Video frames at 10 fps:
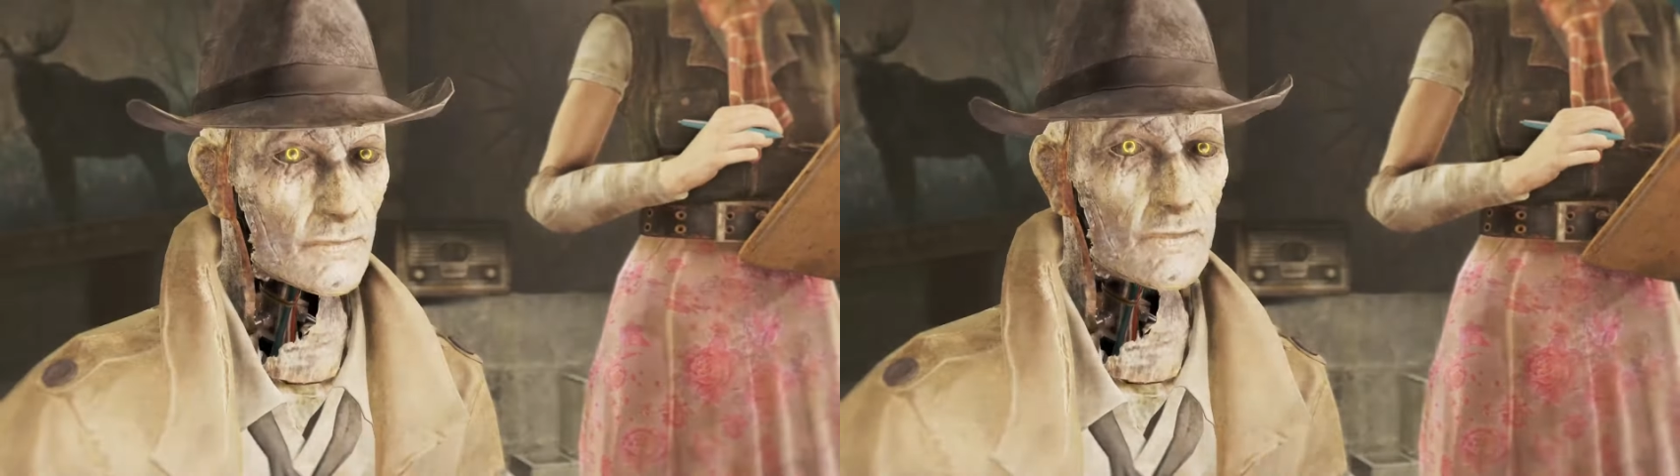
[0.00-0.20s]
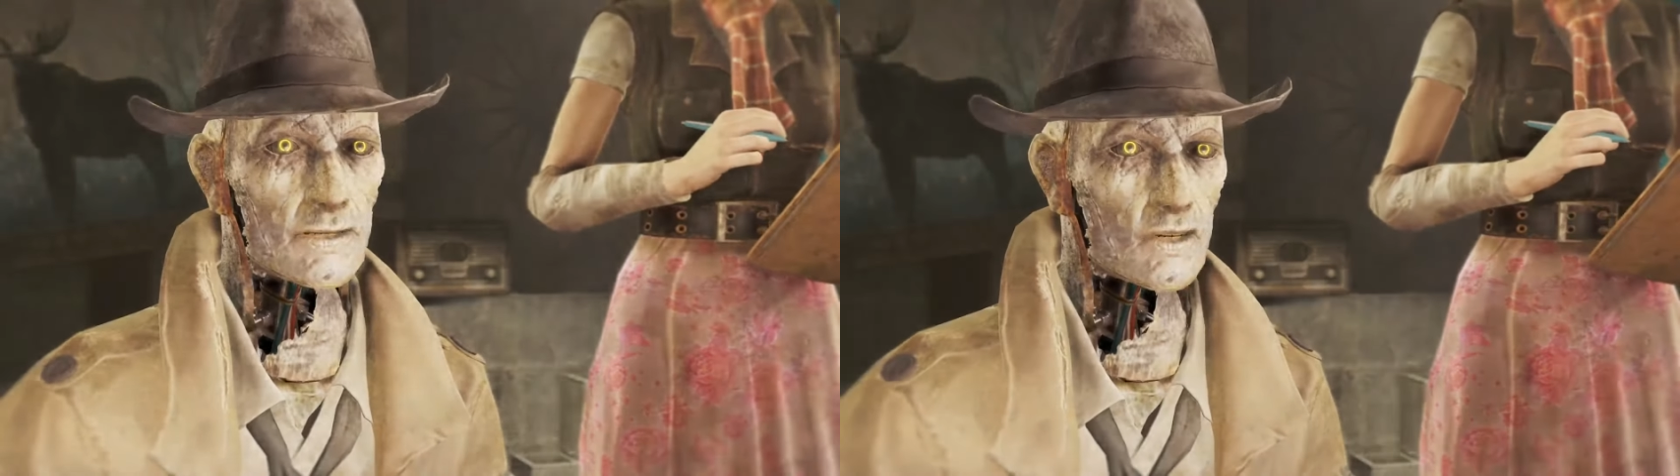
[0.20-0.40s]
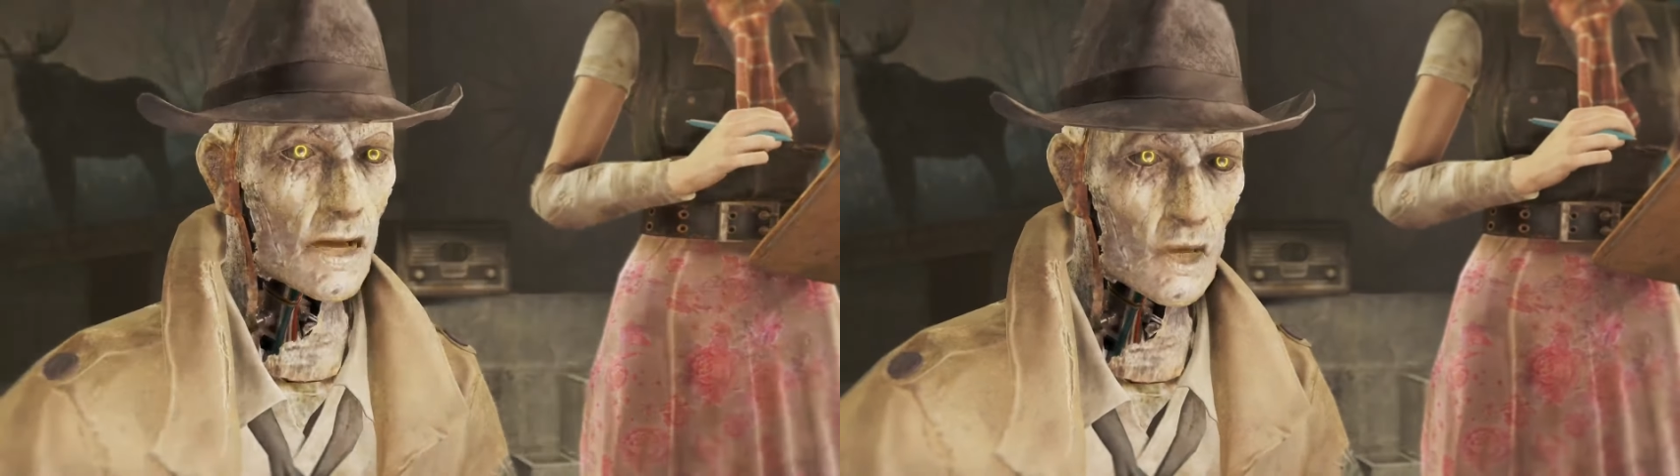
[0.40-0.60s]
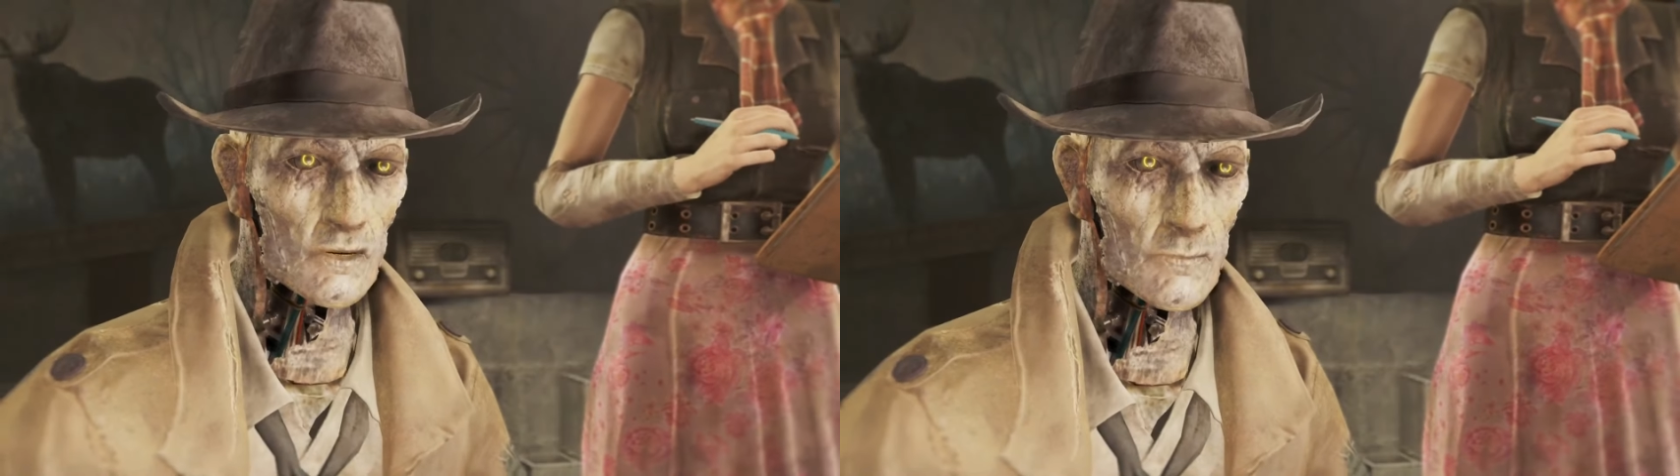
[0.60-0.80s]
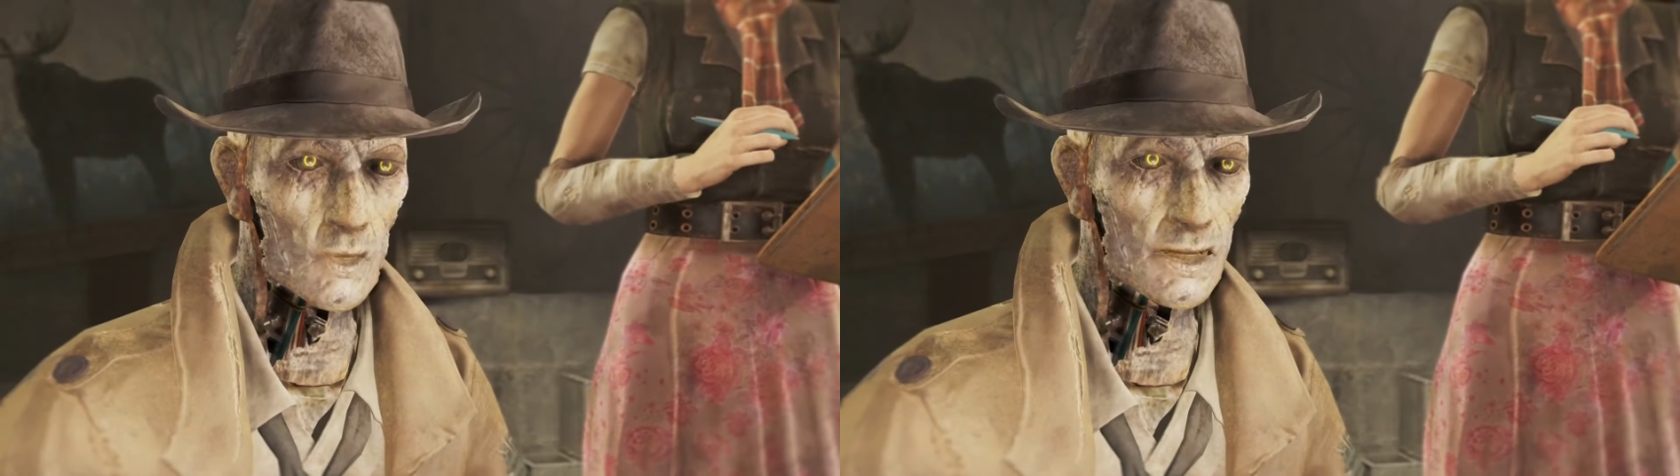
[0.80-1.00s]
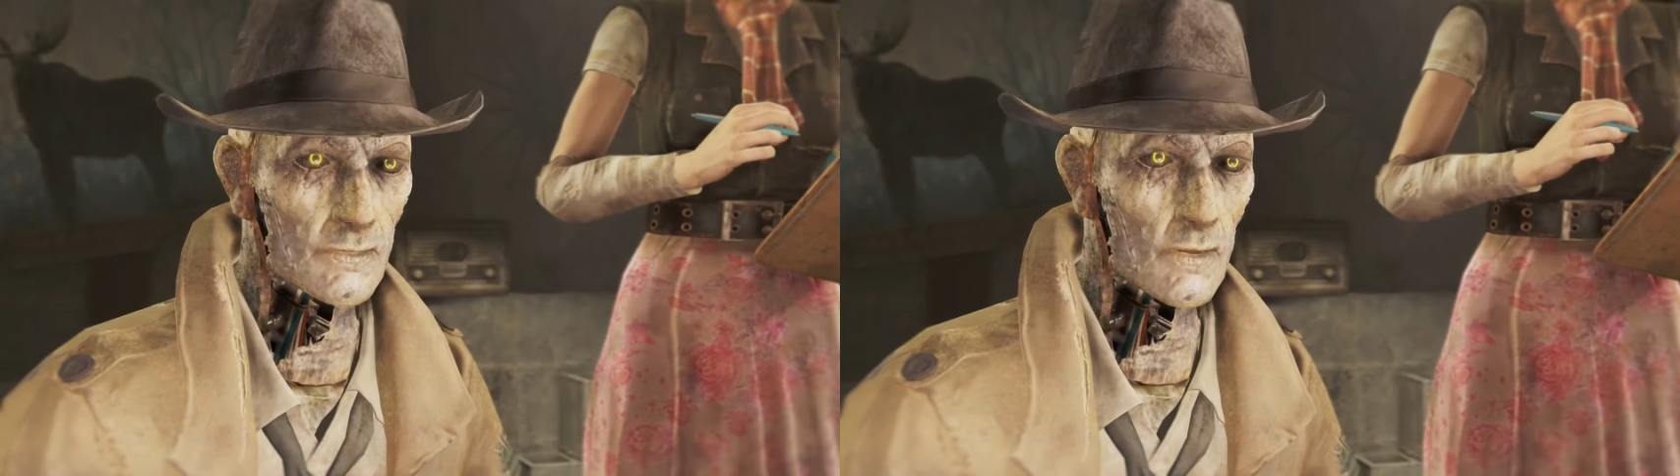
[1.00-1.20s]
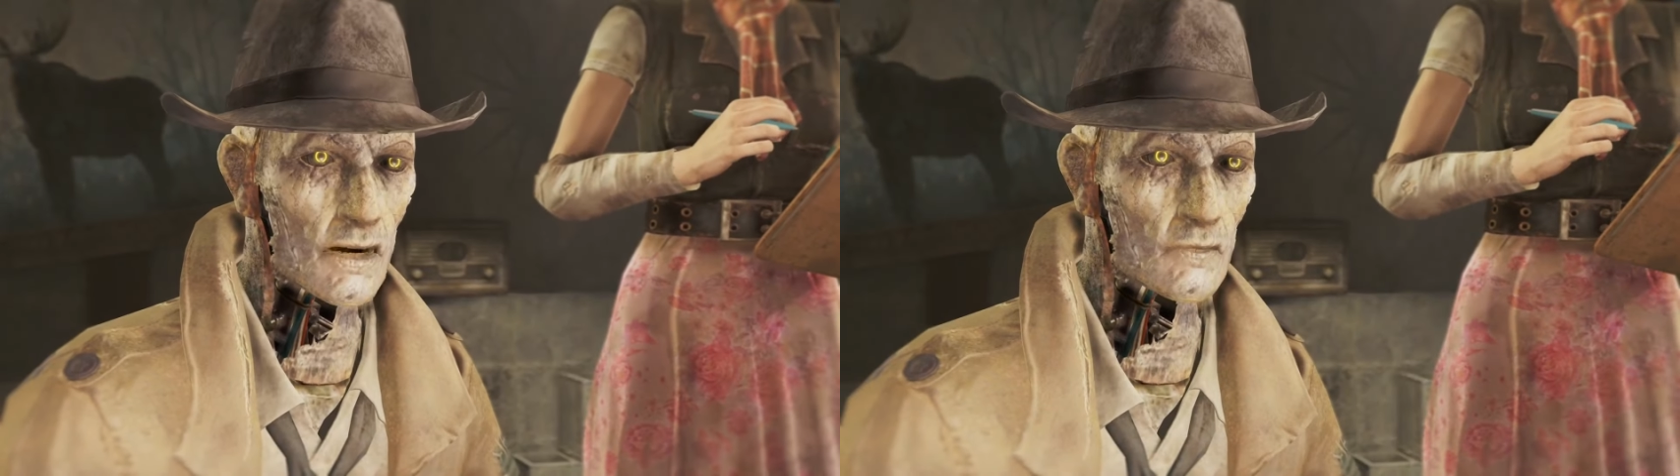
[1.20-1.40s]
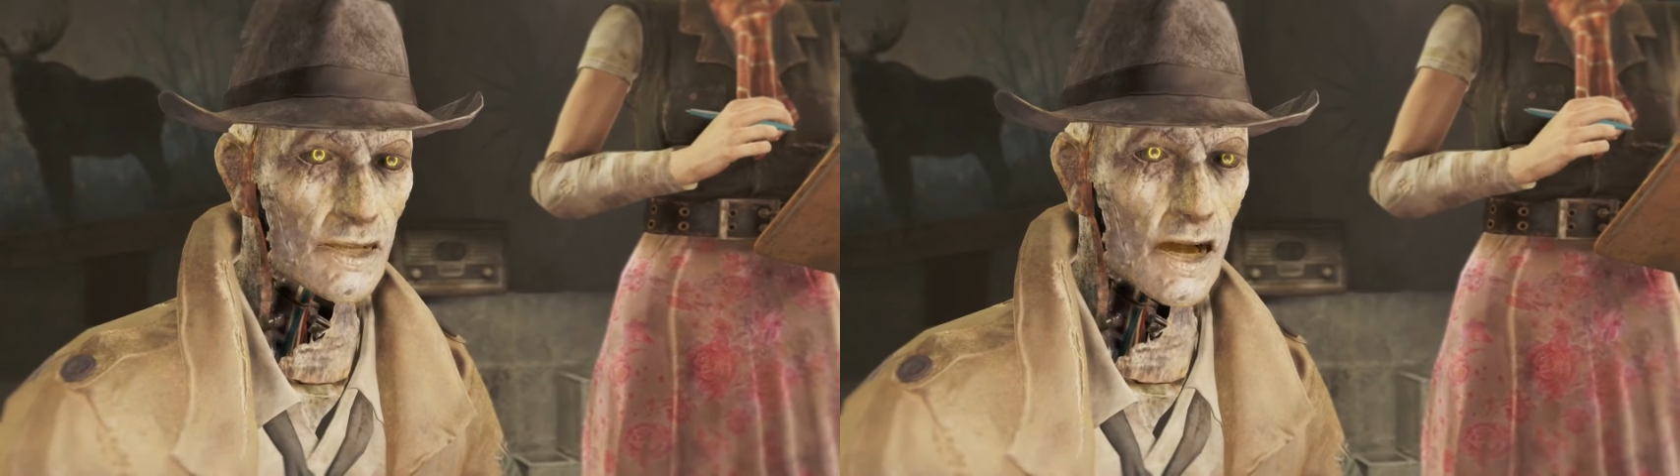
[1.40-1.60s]
Well, they're the boogeymen
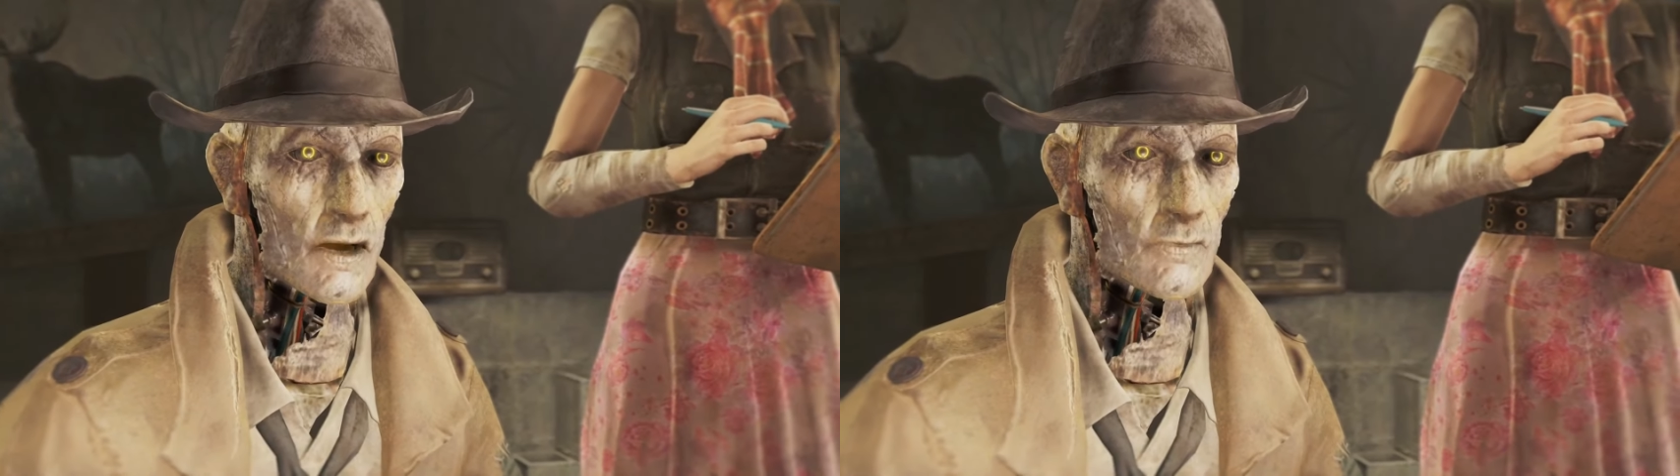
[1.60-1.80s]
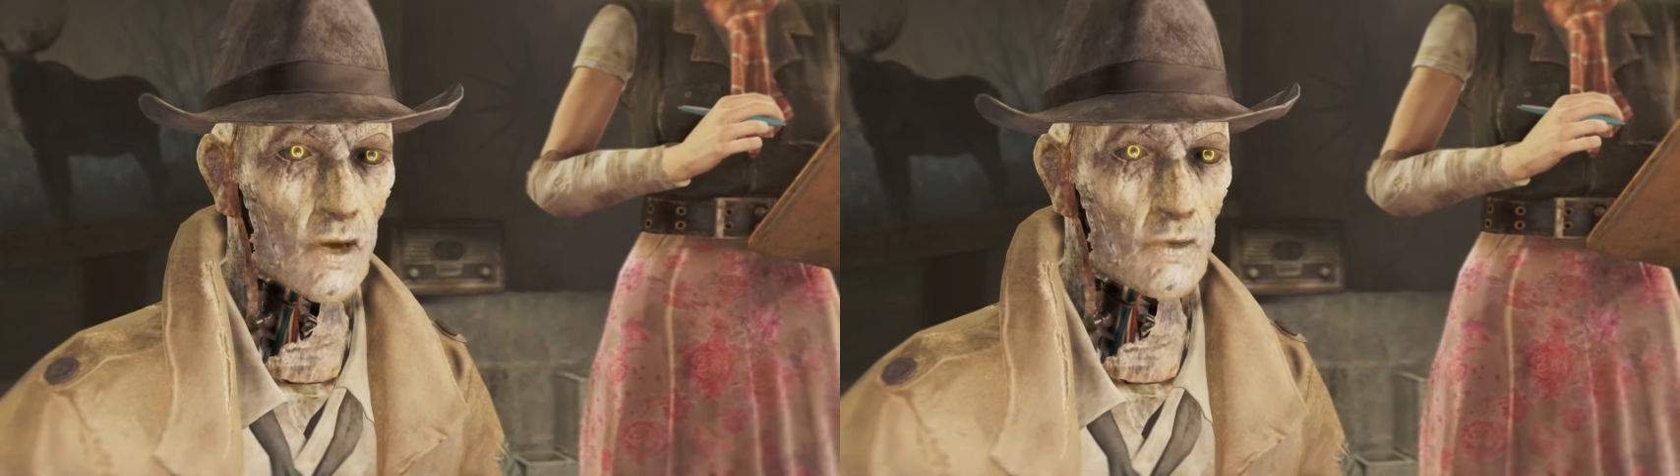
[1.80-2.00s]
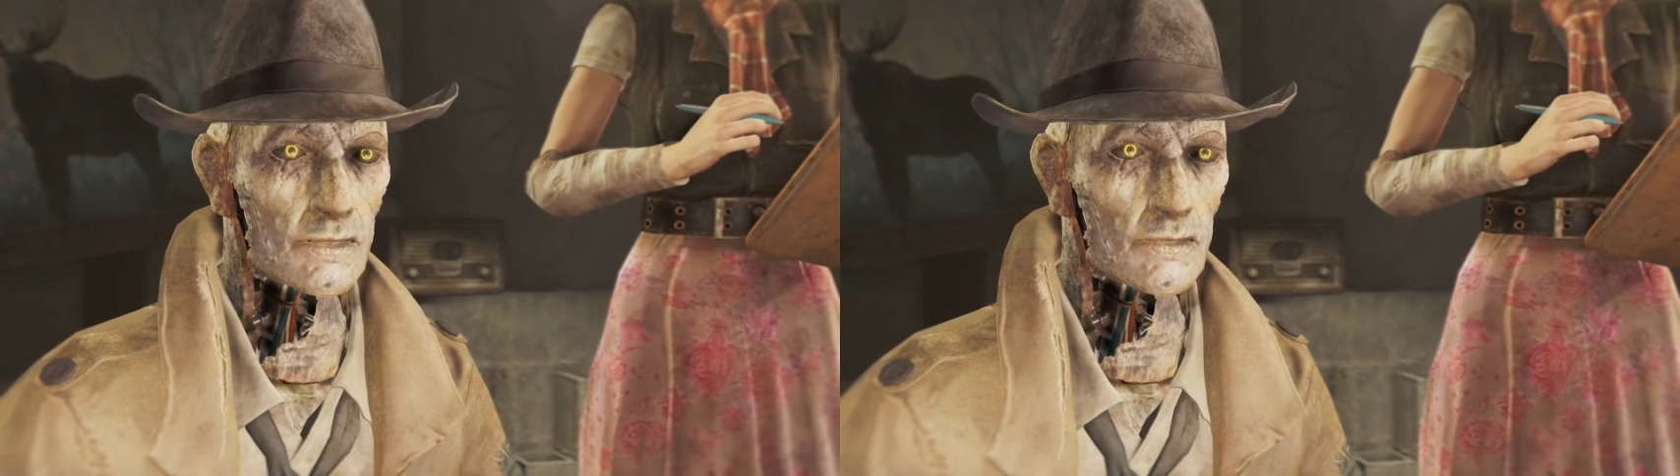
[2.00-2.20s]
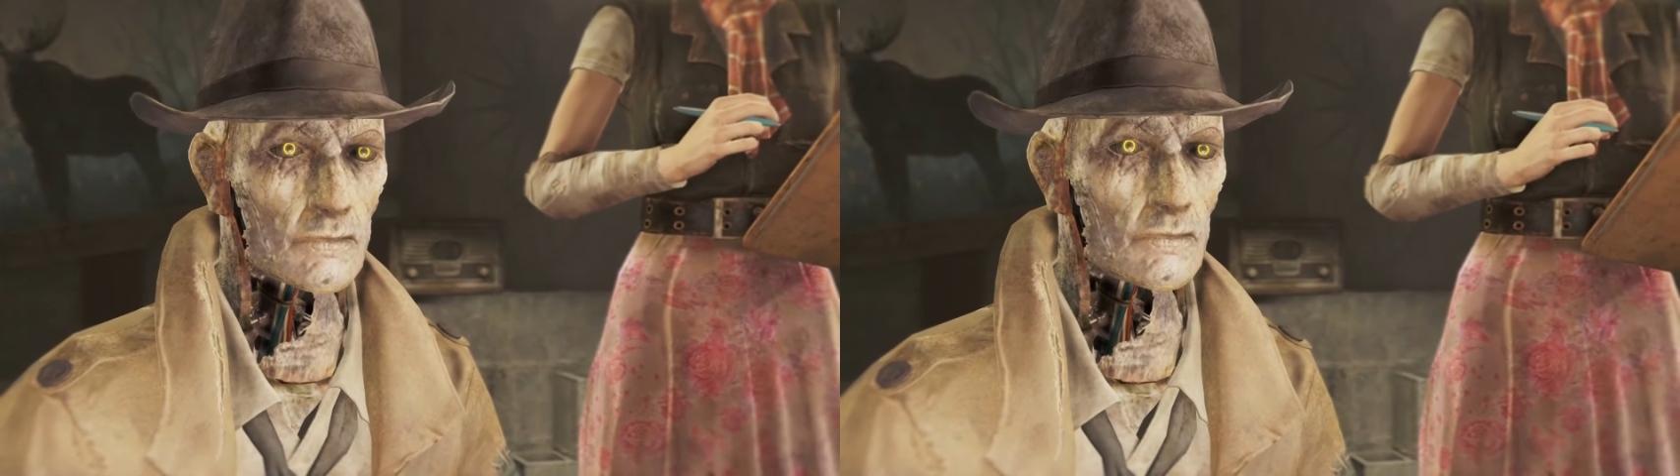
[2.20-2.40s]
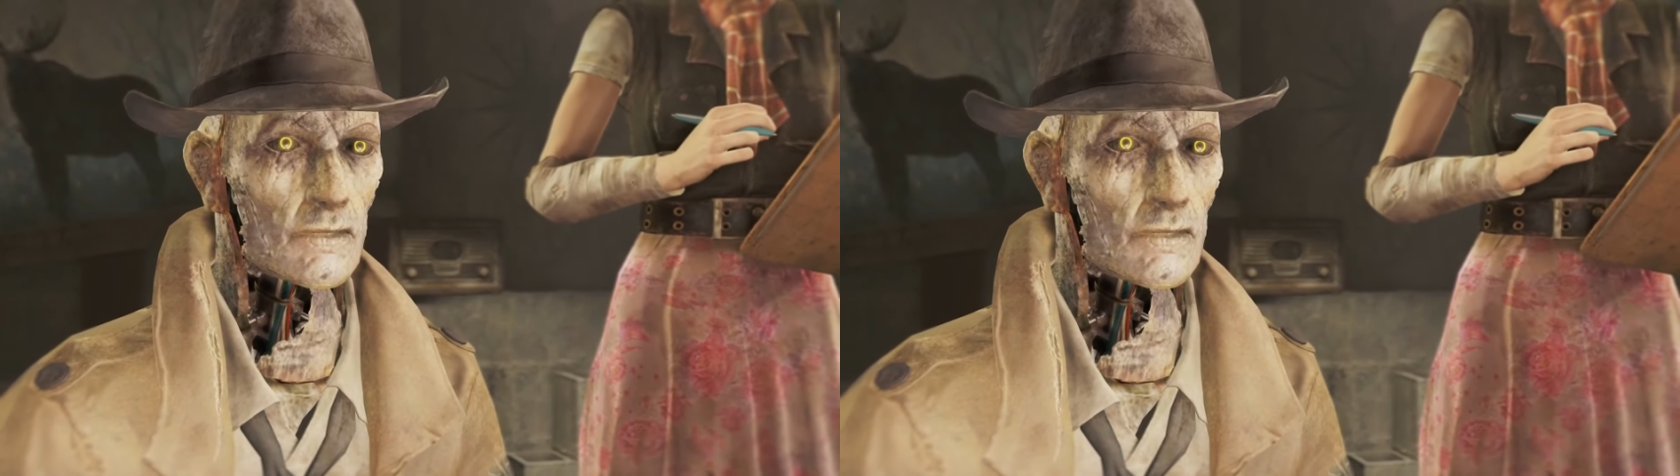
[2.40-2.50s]
of the Commonwealth.